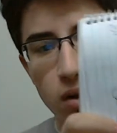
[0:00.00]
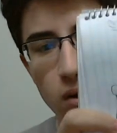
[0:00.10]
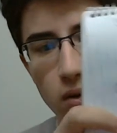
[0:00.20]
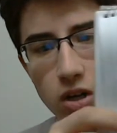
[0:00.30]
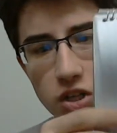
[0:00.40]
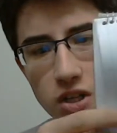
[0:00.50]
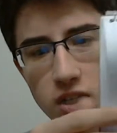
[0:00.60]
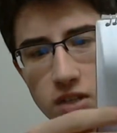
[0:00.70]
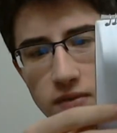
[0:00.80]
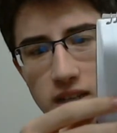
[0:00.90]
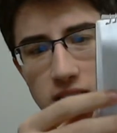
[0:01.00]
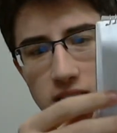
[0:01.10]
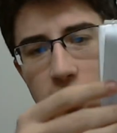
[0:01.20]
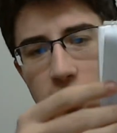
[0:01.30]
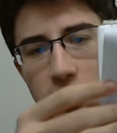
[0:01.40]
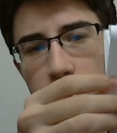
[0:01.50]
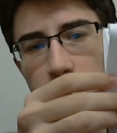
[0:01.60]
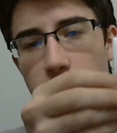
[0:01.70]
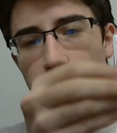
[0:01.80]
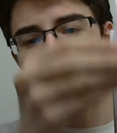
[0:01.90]
Origins feels a little
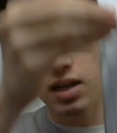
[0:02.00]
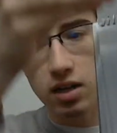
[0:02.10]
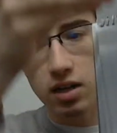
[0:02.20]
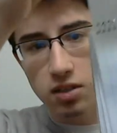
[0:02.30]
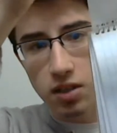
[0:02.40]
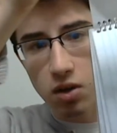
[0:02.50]
too familiar to the